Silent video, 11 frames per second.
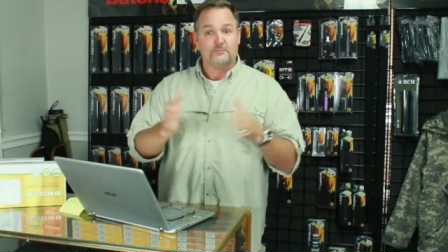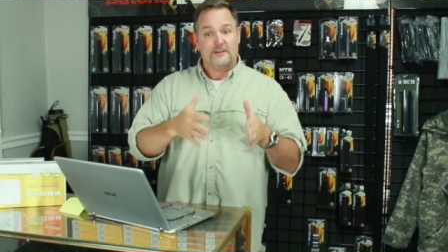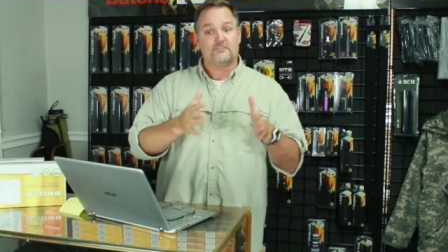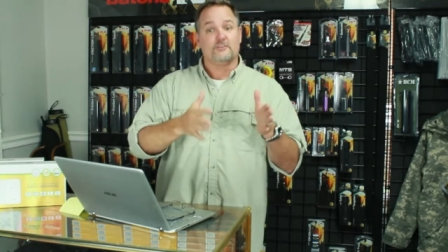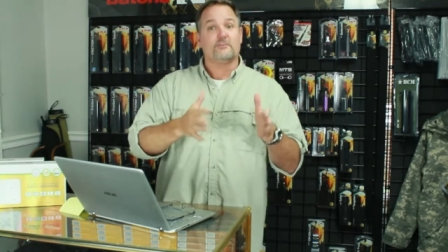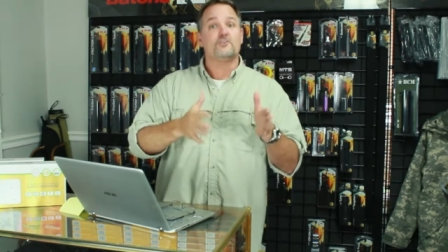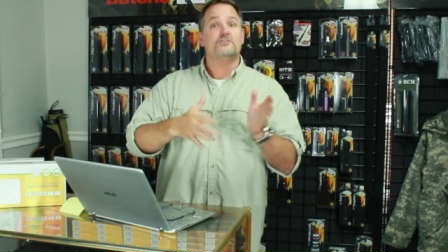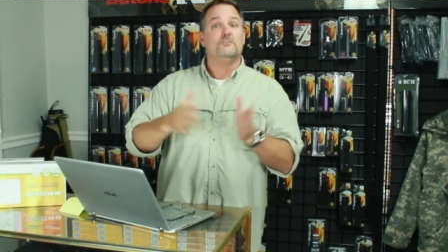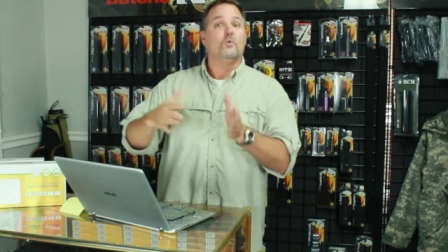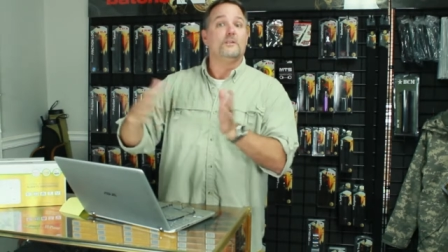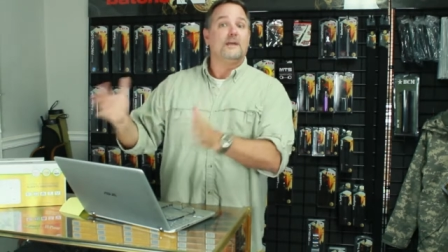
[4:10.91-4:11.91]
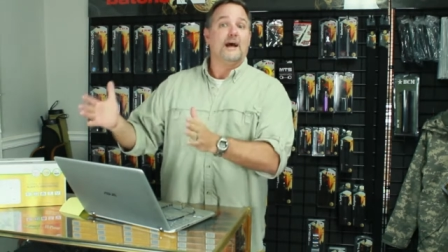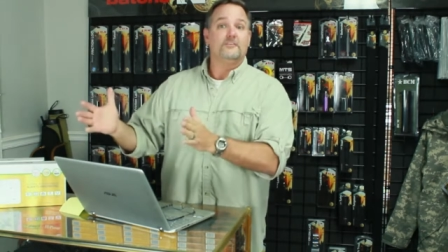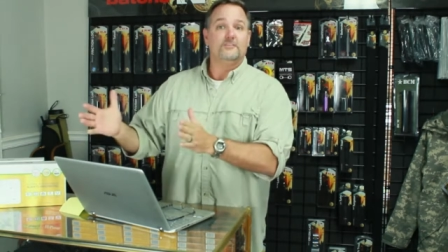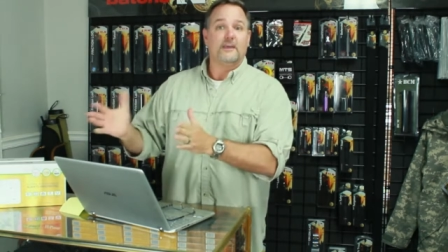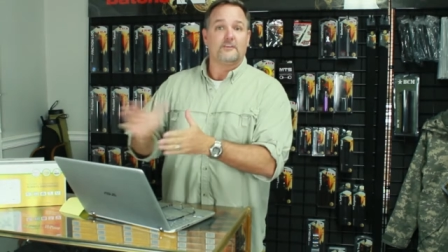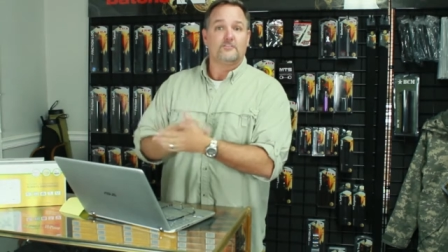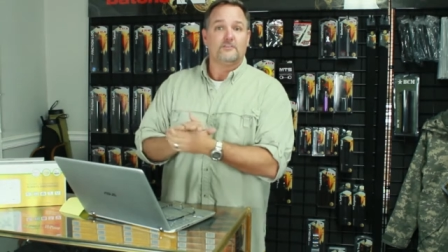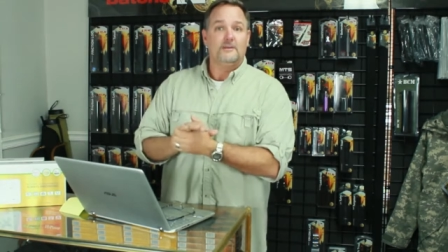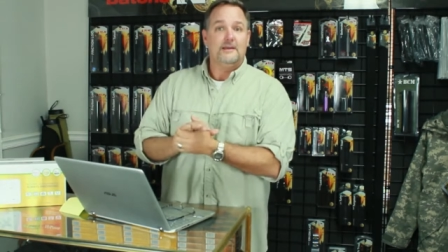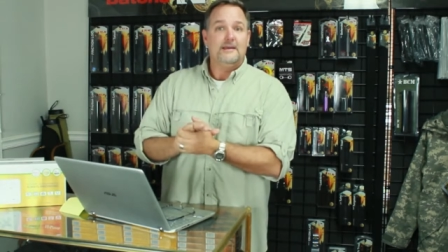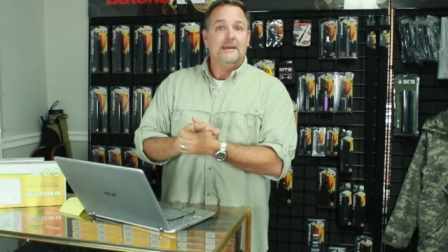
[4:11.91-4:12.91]
but it's a version of 1.6.
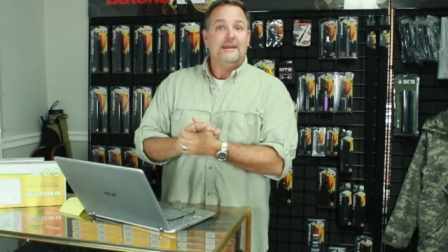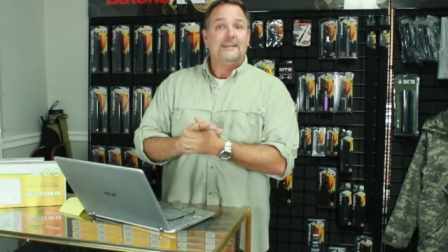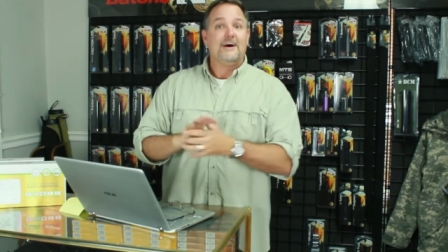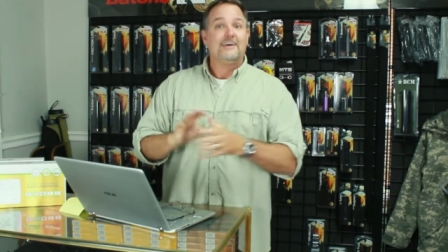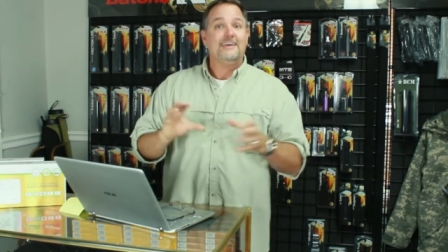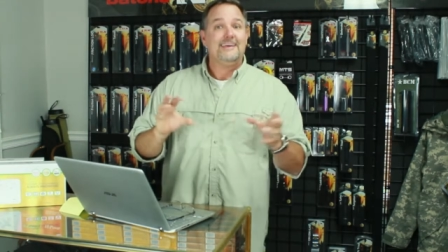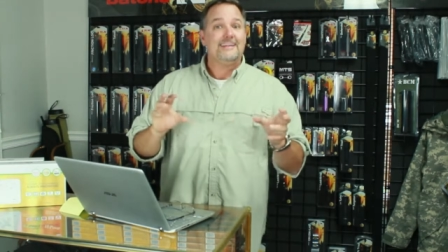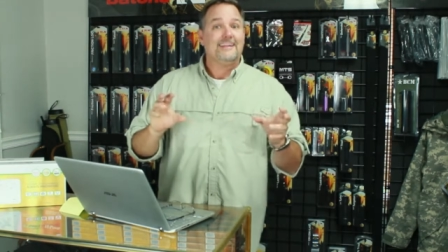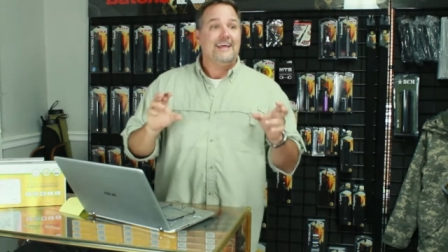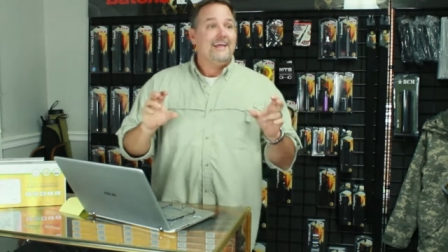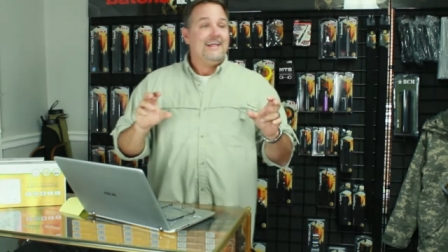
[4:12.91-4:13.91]
Now again,